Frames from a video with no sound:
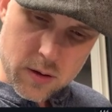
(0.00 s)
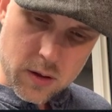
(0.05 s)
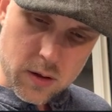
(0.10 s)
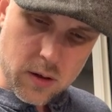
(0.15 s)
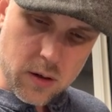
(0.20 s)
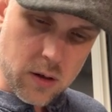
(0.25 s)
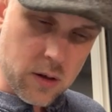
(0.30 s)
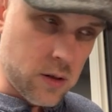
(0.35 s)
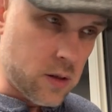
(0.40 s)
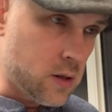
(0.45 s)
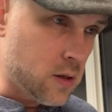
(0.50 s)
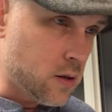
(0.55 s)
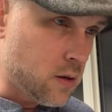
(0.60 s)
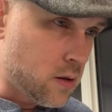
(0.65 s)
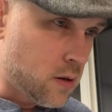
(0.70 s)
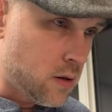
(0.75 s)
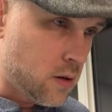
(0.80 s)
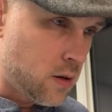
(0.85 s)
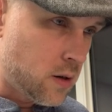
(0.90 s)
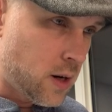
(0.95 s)
is
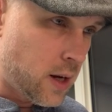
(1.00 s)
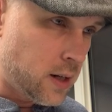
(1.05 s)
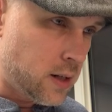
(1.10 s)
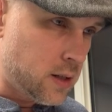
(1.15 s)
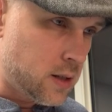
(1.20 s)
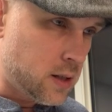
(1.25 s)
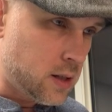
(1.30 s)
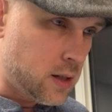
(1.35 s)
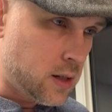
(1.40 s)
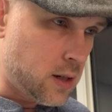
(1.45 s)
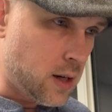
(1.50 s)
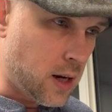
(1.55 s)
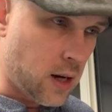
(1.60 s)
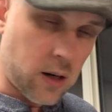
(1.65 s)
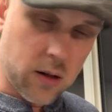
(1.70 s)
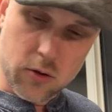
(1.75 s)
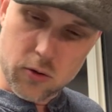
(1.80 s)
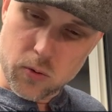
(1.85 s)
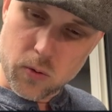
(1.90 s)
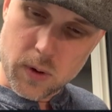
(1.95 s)
19
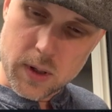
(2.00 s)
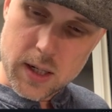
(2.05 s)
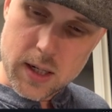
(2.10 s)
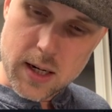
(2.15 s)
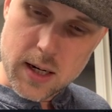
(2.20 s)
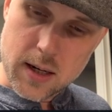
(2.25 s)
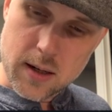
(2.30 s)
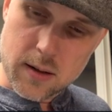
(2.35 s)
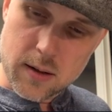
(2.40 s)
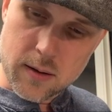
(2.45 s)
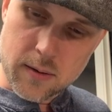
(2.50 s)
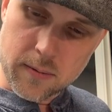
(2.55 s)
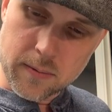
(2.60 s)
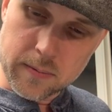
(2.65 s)
out of 28.